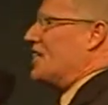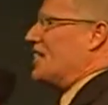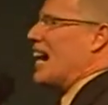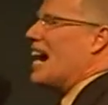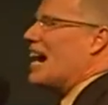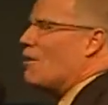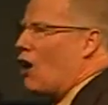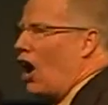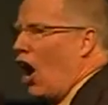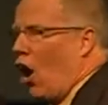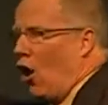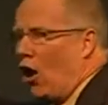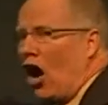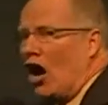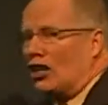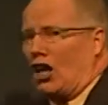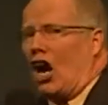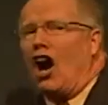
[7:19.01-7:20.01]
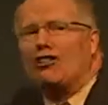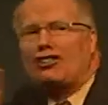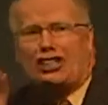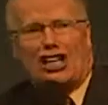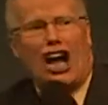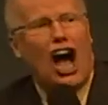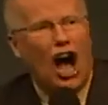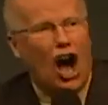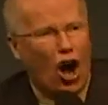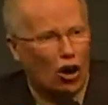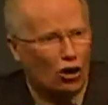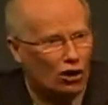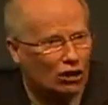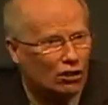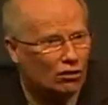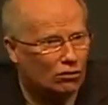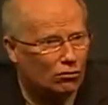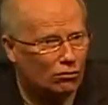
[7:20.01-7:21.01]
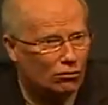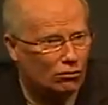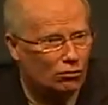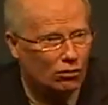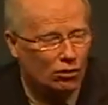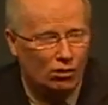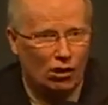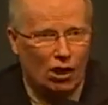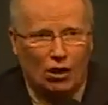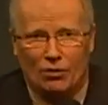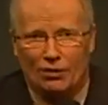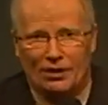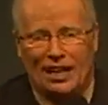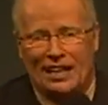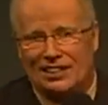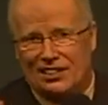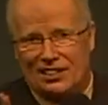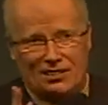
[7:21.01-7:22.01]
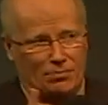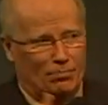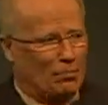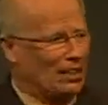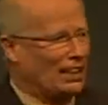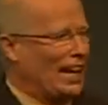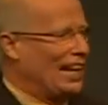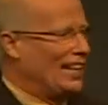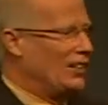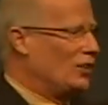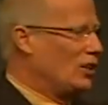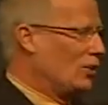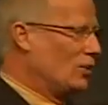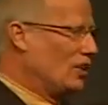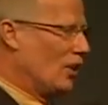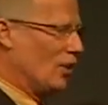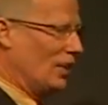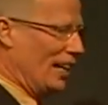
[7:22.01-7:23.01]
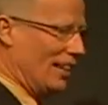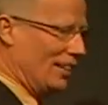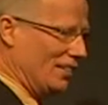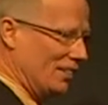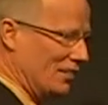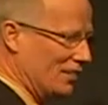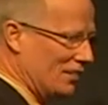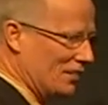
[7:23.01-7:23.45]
zero, kosong. Oh, that's Malay. You don't know that.